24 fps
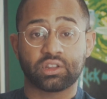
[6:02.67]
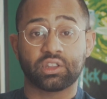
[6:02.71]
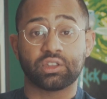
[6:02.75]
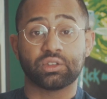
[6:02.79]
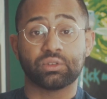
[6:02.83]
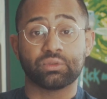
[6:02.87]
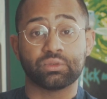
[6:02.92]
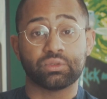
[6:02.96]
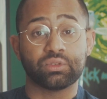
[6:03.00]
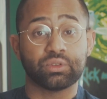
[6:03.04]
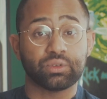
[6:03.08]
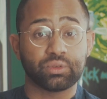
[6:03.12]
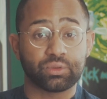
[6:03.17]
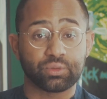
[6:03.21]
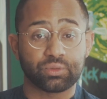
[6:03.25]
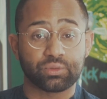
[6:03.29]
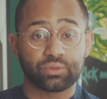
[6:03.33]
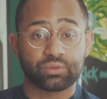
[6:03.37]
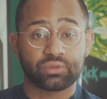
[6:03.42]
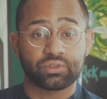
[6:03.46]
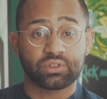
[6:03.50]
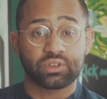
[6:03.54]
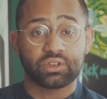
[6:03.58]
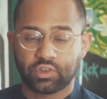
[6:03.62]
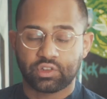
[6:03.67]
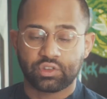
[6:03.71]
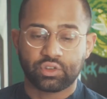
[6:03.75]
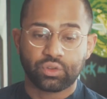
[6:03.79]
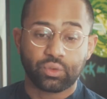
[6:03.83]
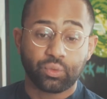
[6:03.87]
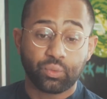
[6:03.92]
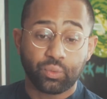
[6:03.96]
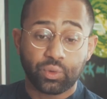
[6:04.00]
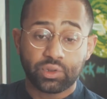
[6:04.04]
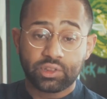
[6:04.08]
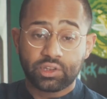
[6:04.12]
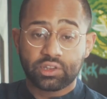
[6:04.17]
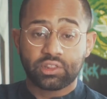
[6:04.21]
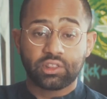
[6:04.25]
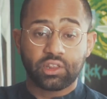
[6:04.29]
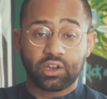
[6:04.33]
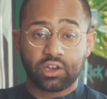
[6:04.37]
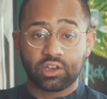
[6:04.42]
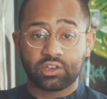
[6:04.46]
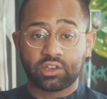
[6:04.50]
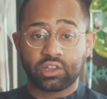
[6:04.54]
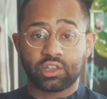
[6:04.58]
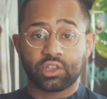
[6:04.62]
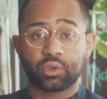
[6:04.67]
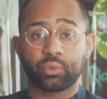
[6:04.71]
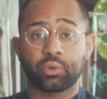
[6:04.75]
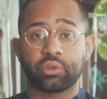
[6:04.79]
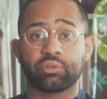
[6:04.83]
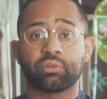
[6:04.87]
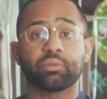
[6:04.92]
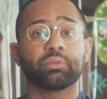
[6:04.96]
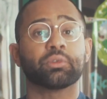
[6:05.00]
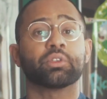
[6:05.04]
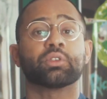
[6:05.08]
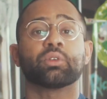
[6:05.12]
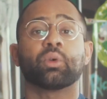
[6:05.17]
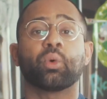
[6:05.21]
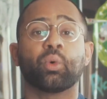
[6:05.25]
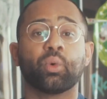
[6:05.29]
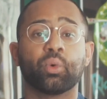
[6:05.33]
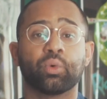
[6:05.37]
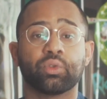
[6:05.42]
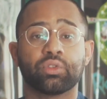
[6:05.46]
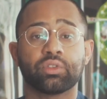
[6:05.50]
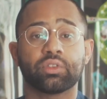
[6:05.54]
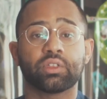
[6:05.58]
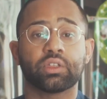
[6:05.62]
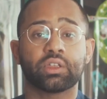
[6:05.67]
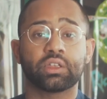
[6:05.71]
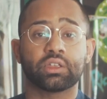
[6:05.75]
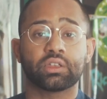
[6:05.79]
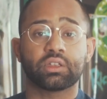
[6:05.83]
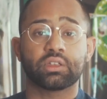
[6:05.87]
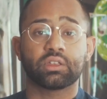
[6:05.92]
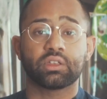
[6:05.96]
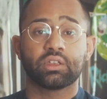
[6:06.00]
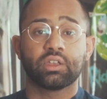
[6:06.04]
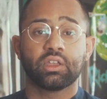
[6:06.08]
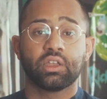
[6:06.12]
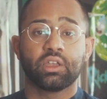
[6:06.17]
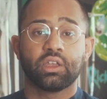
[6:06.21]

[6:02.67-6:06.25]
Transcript: that you do. And so one thing that I take away from this whole thing